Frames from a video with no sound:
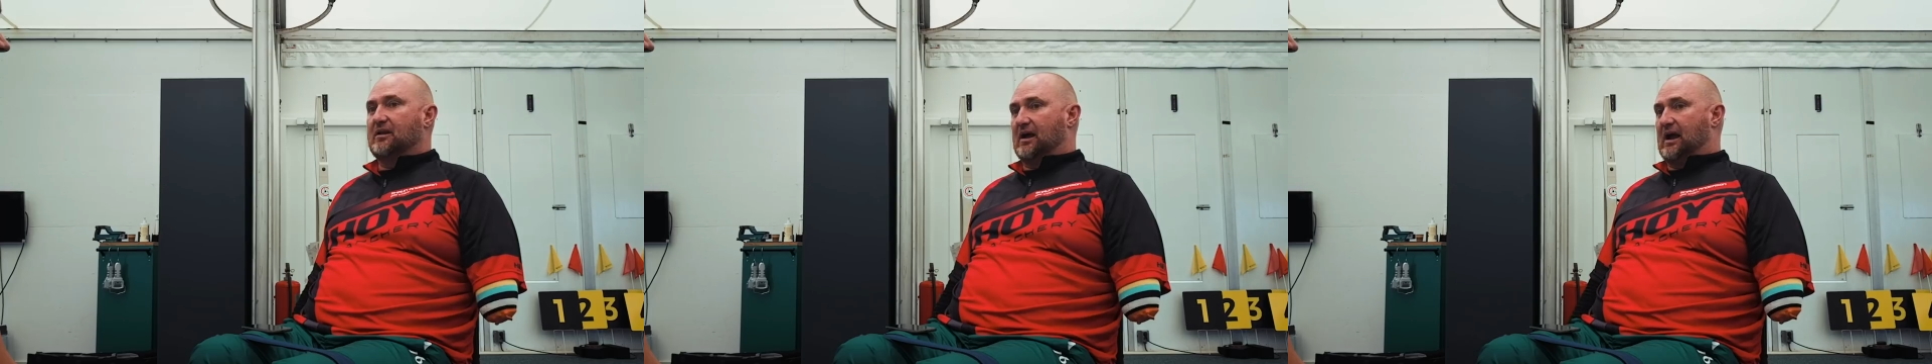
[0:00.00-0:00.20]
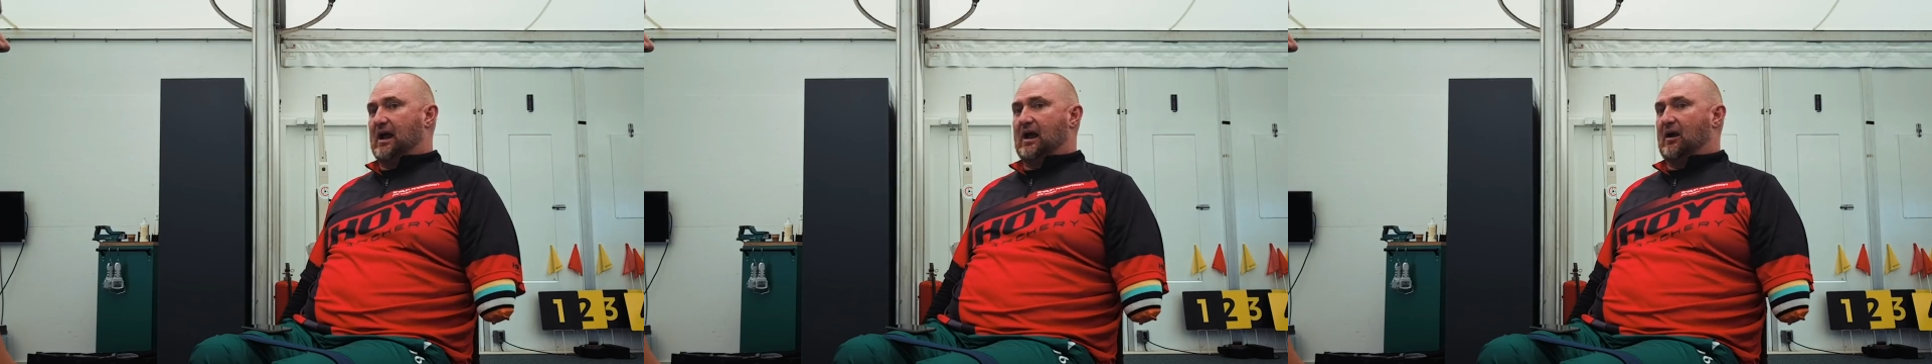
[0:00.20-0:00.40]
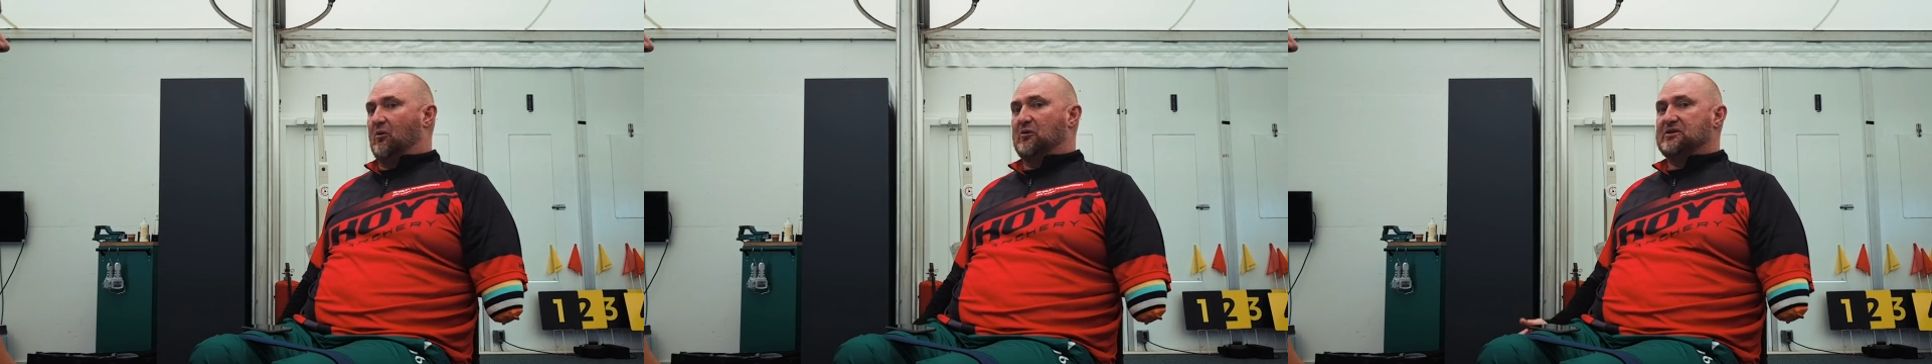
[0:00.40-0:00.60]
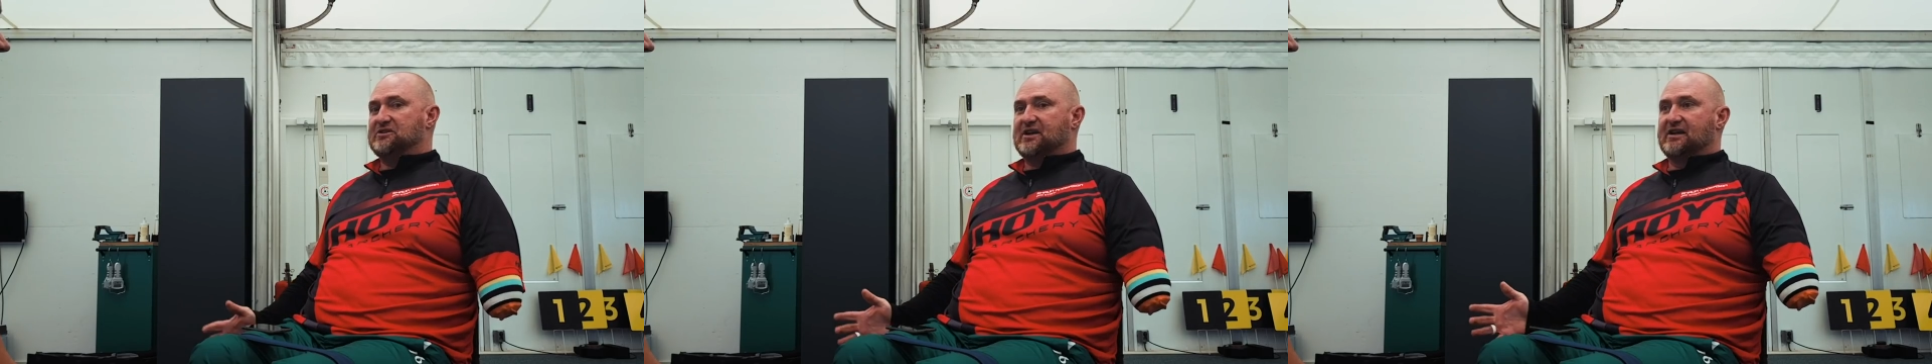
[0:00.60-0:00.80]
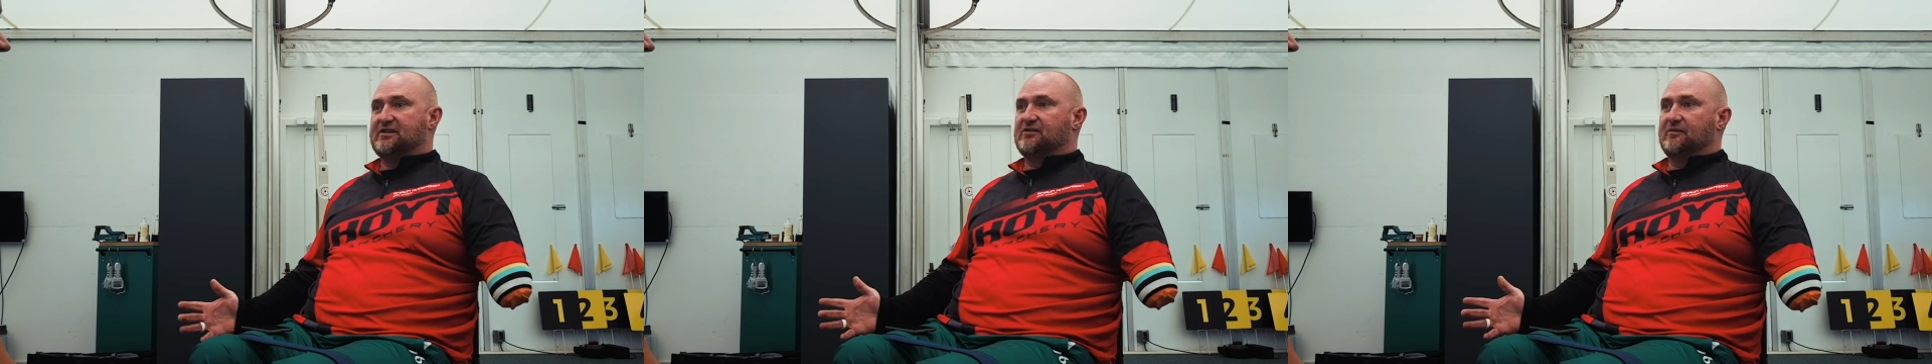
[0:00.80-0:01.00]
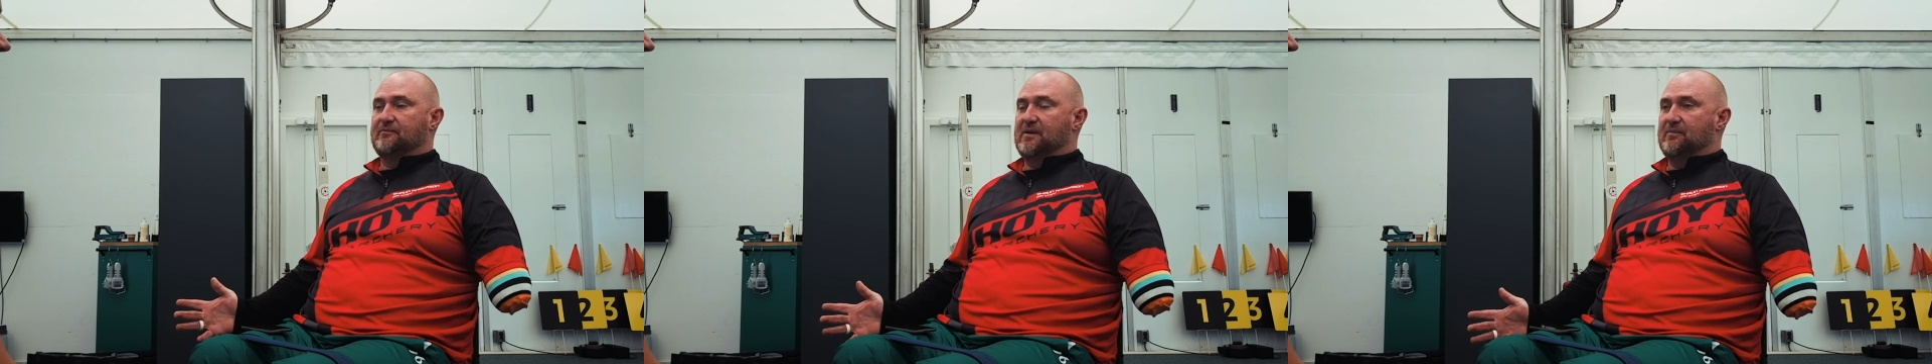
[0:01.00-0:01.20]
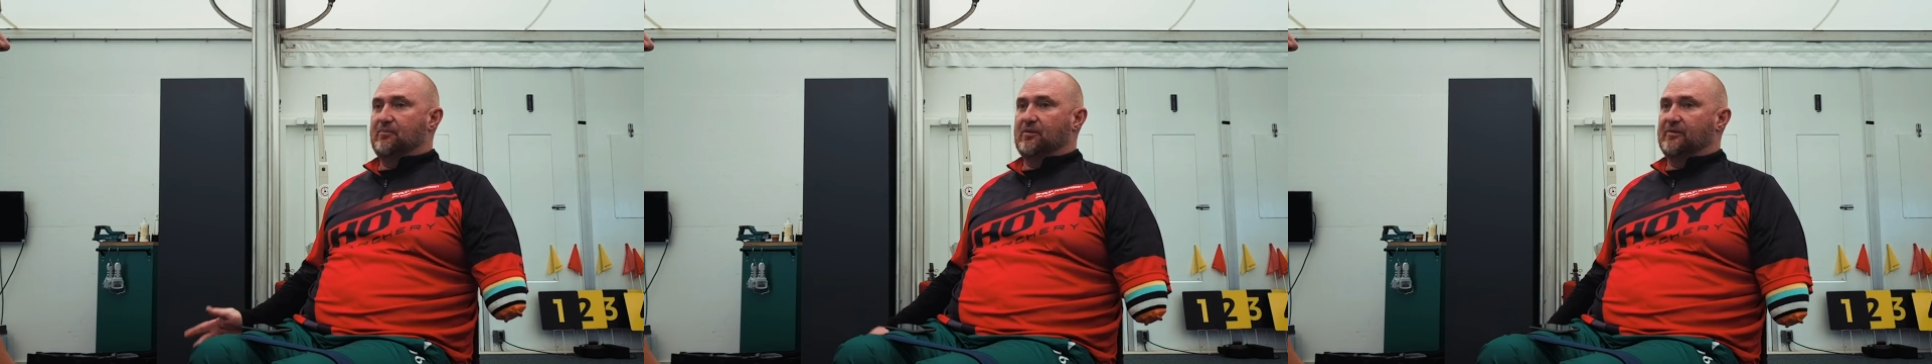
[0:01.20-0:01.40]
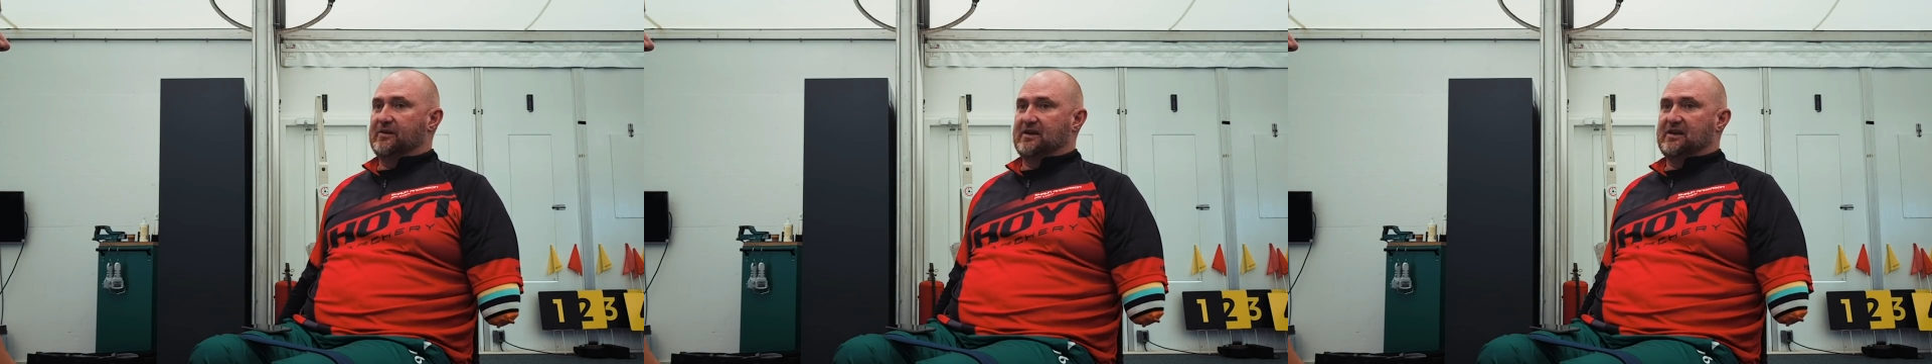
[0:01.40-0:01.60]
I always say to the people and the